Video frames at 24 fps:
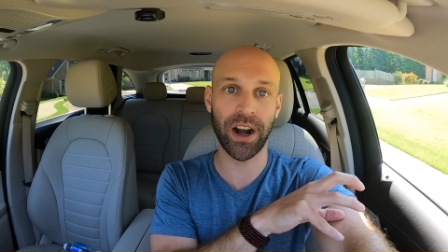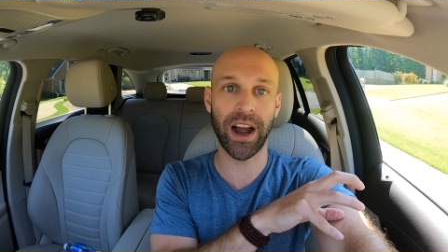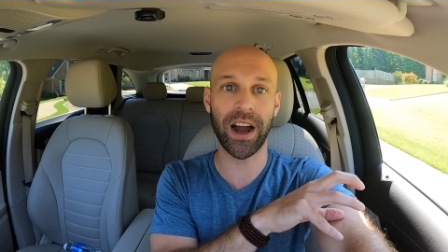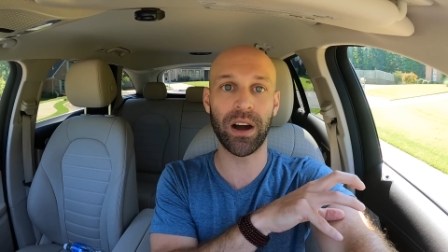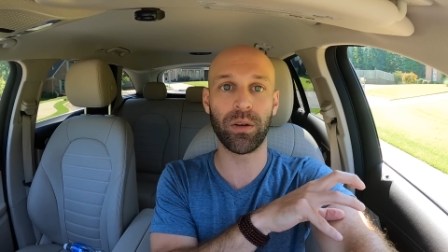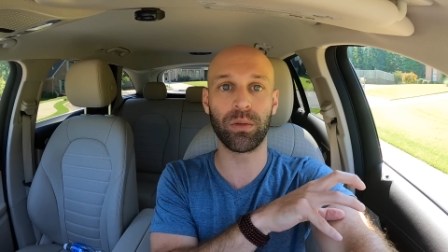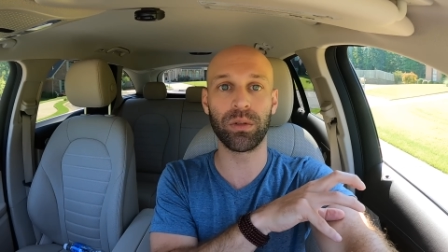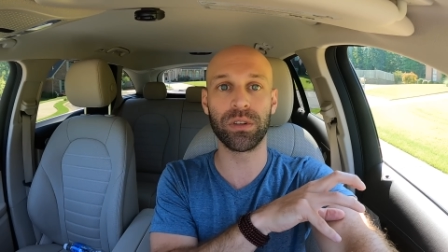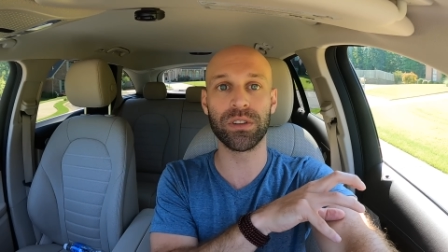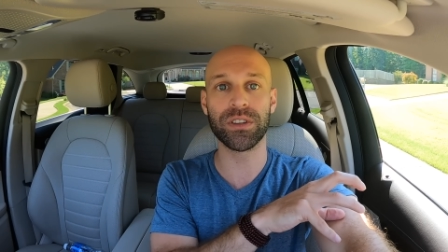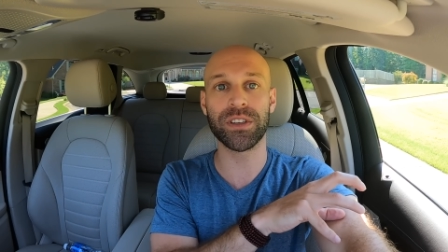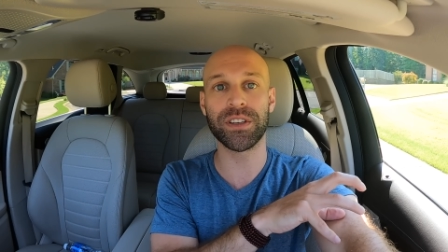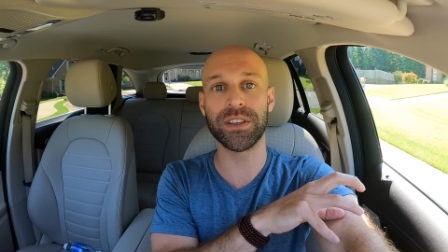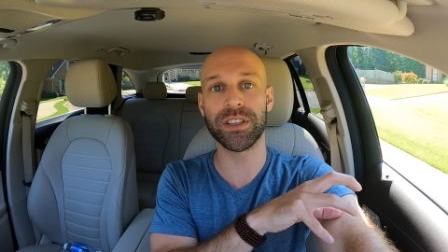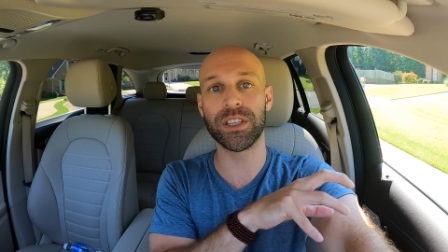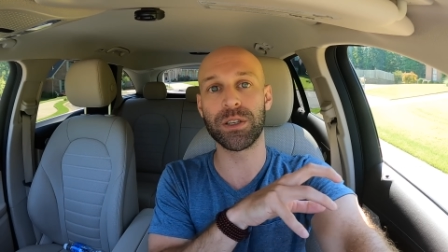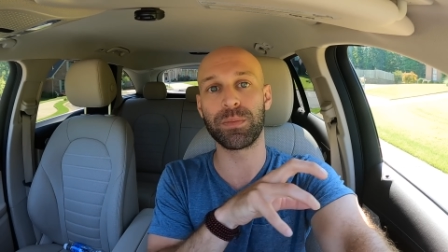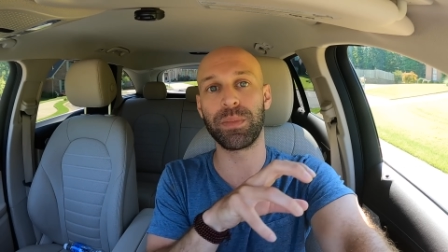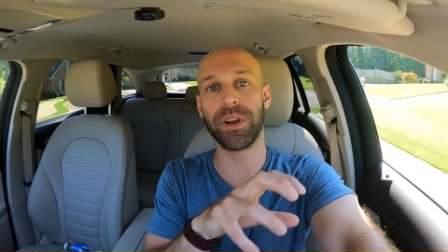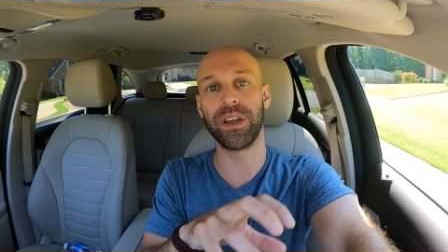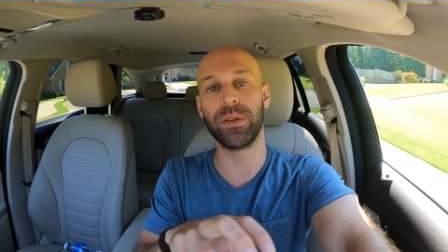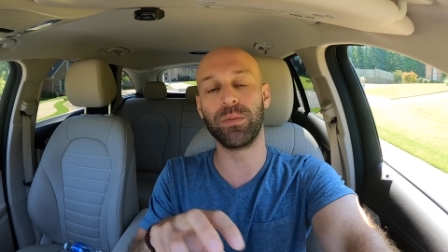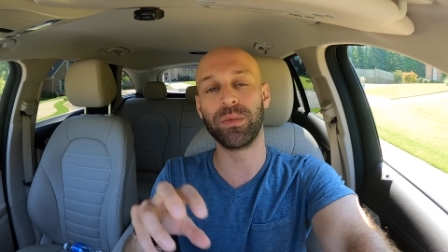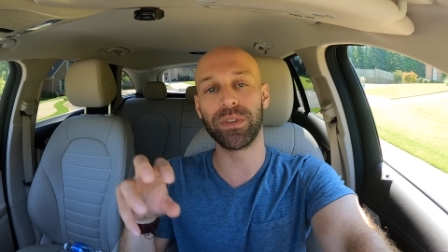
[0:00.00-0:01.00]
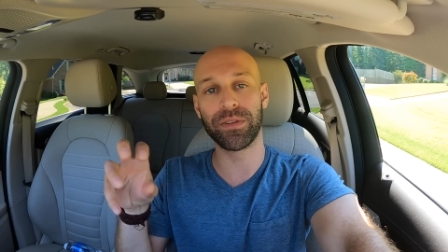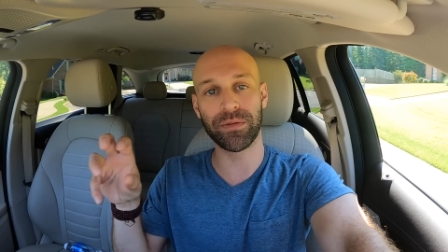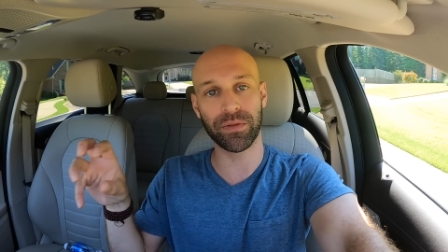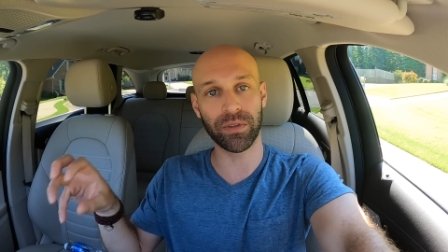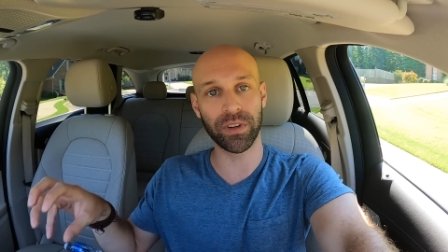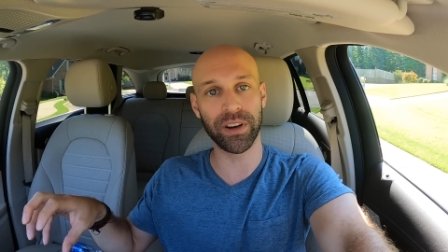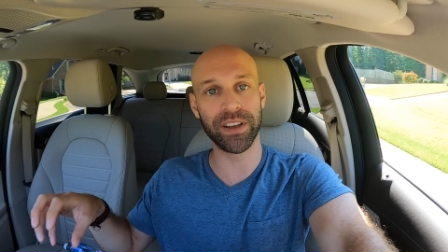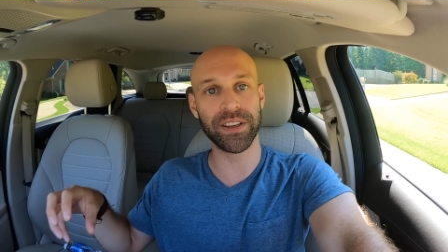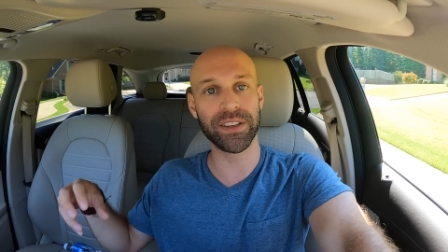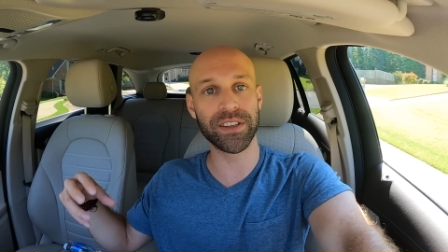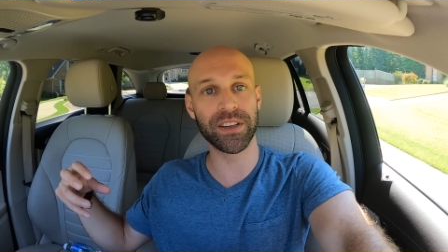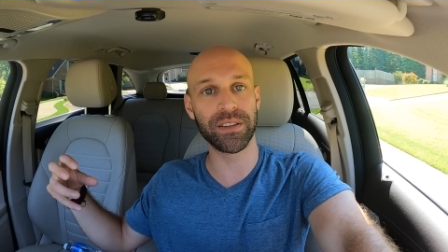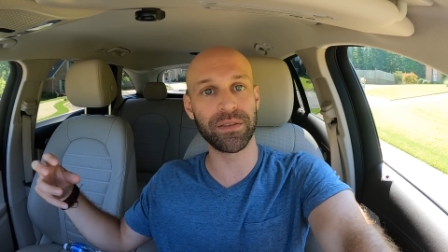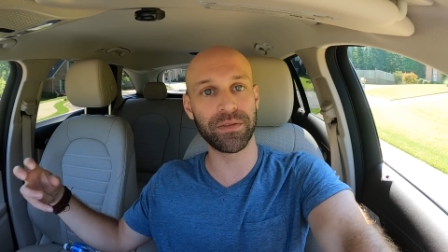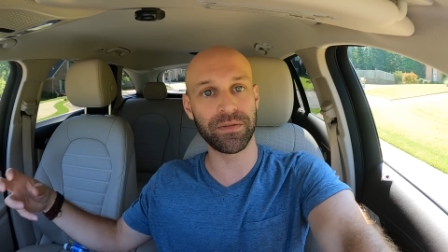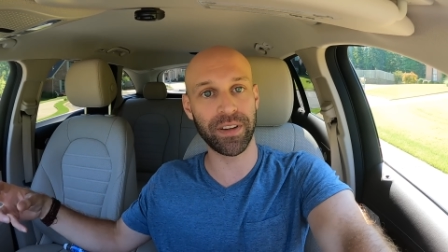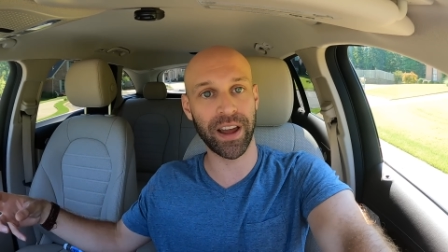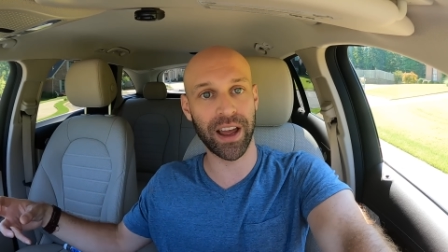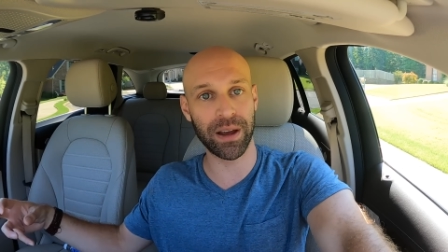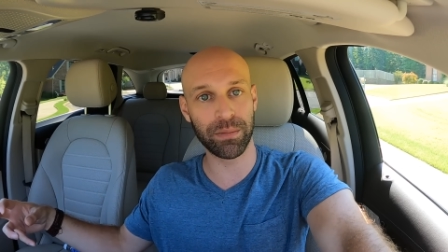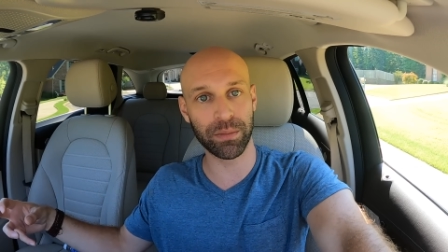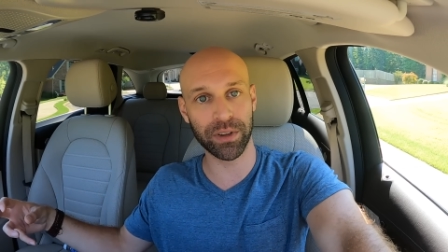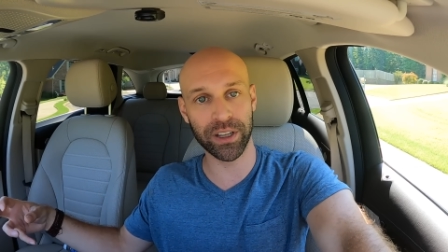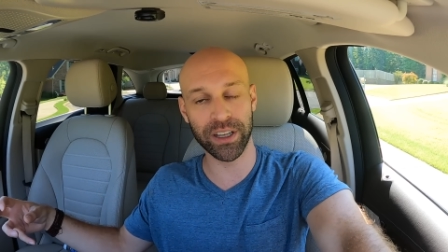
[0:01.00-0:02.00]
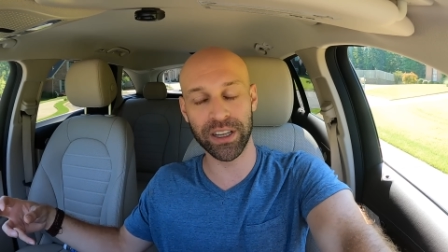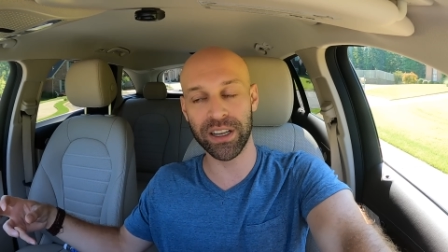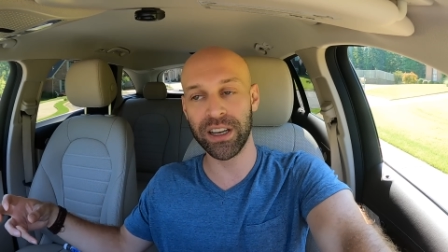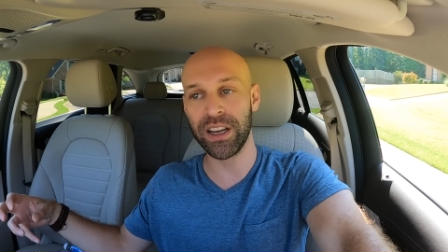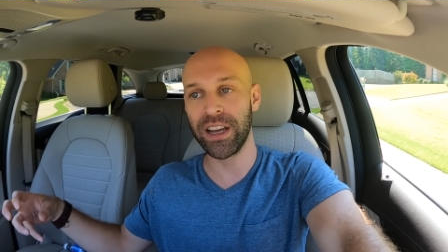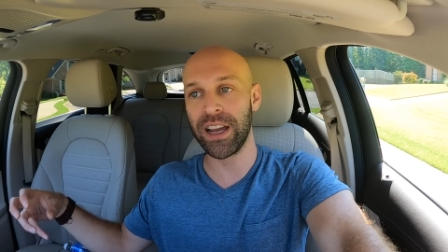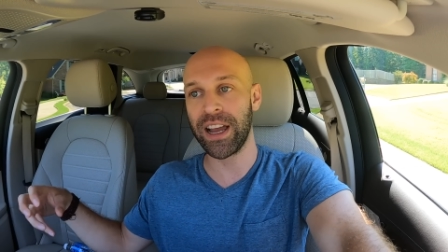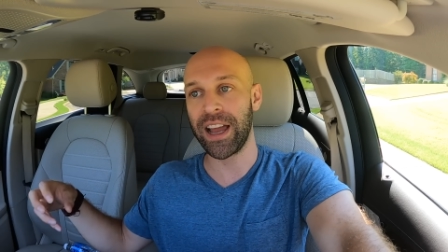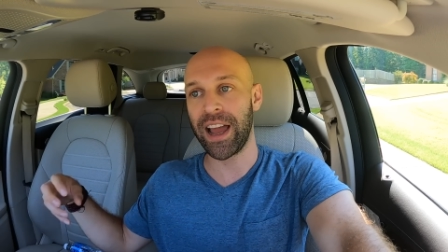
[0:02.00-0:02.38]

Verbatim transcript: hours to spend with friends and family